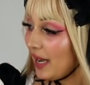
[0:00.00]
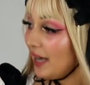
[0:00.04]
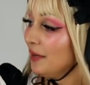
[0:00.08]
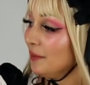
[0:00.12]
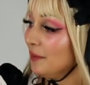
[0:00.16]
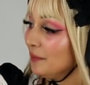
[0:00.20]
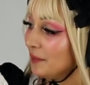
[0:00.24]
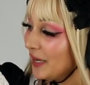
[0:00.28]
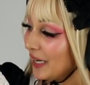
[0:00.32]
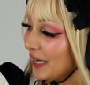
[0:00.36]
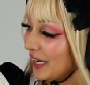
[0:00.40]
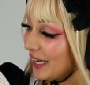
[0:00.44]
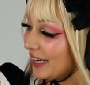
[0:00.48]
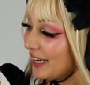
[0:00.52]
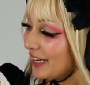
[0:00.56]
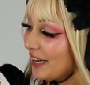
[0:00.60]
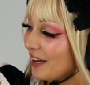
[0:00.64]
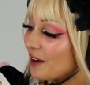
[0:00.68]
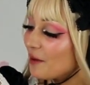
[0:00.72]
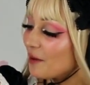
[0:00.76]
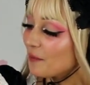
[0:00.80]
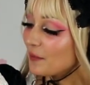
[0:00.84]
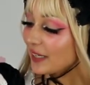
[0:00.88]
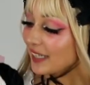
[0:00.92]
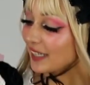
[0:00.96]
Um,
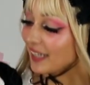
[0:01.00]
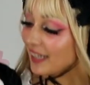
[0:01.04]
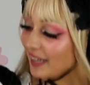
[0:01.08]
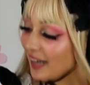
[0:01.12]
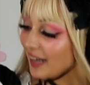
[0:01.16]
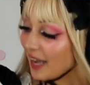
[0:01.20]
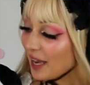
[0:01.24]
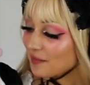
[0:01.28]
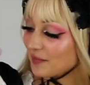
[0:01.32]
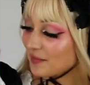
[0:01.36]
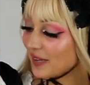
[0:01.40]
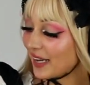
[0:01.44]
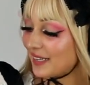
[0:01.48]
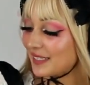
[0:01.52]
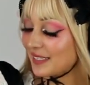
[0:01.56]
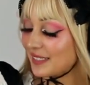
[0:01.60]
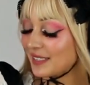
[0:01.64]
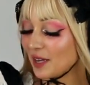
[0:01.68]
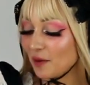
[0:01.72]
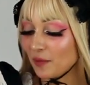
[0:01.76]
but yeah, nah, man.